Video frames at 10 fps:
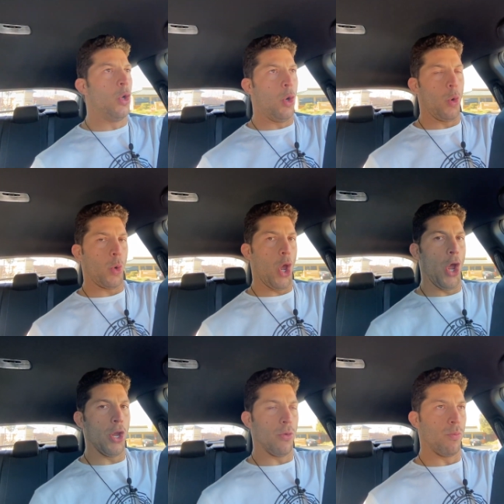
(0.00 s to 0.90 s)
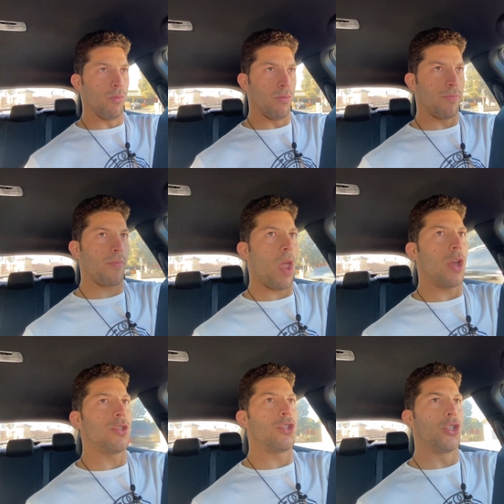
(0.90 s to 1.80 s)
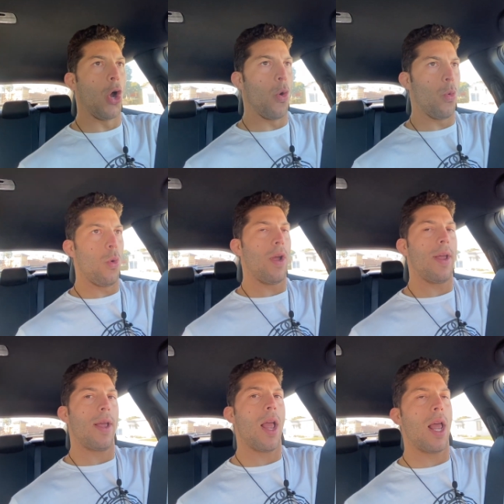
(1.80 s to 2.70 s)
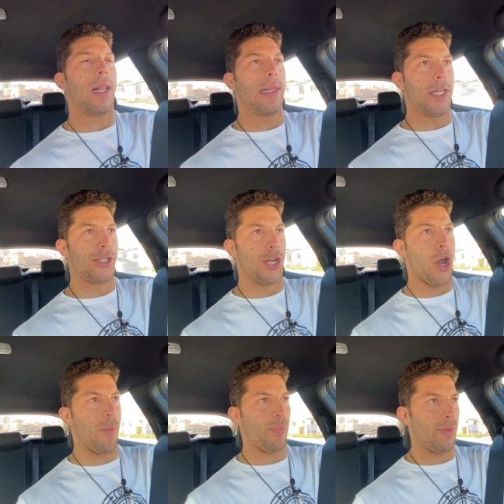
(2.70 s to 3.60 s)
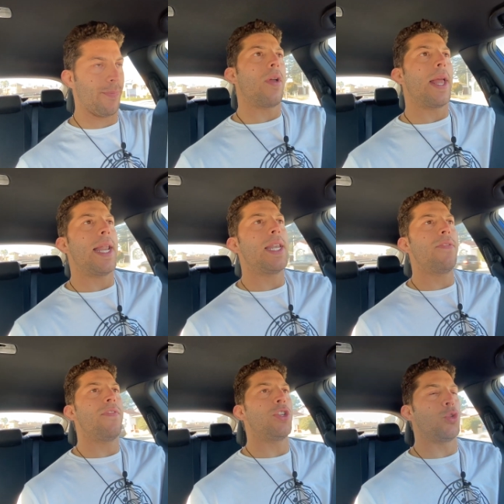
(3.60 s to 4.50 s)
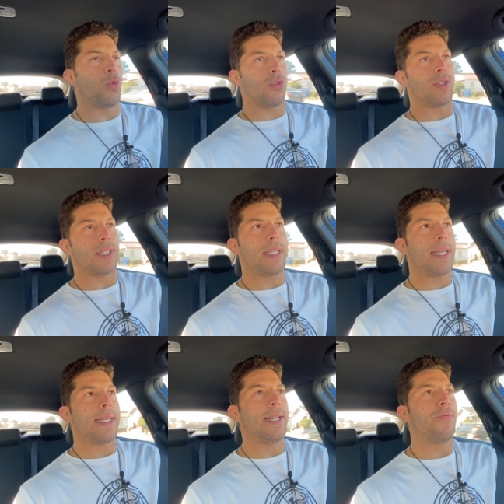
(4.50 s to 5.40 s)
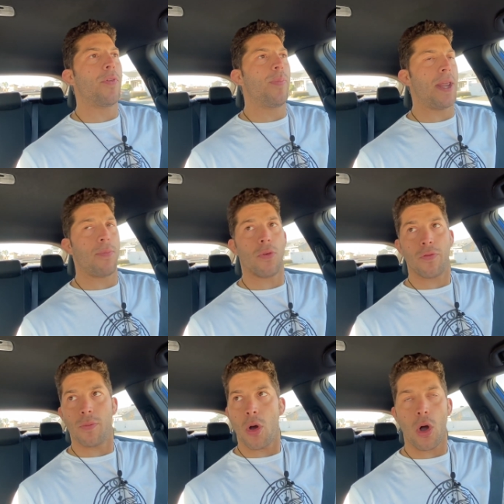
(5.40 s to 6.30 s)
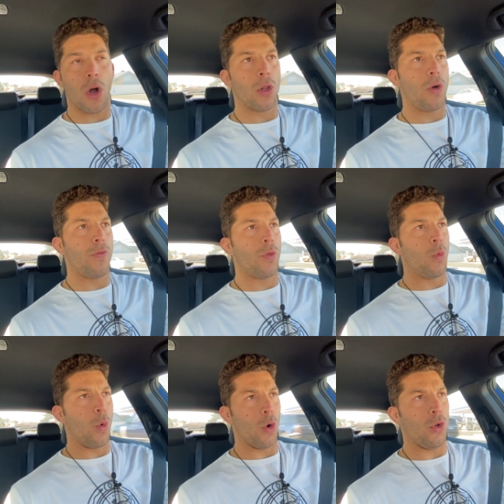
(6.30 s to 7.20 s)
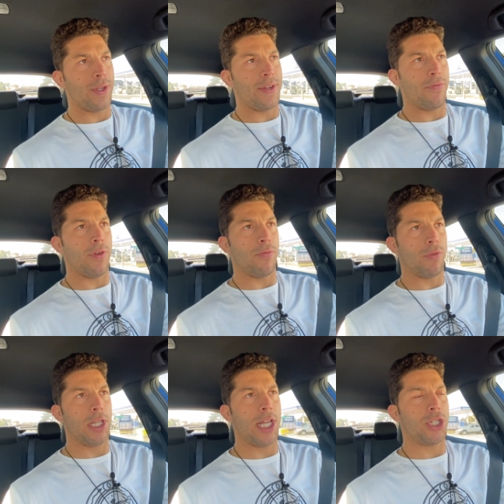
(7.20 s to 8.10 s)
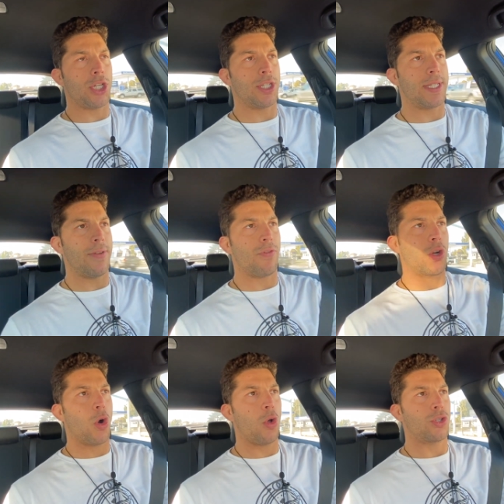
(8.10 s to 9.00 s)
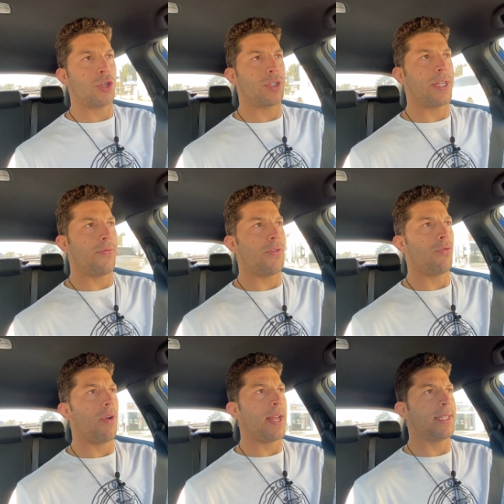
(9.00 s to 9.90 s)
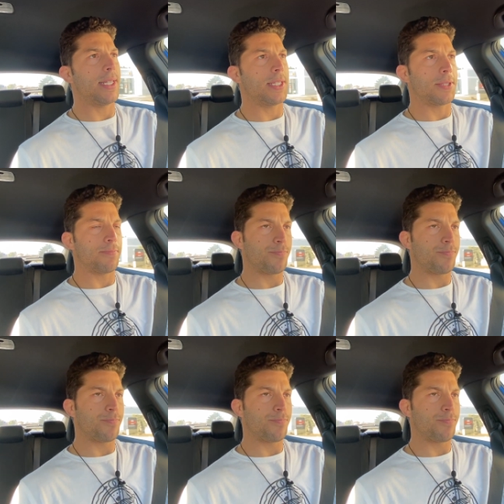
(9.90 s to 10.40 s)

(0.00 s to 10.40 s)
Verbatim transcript: Okay, so listen up. Individuals, different people from all over the world, different religions, different cultures, different races,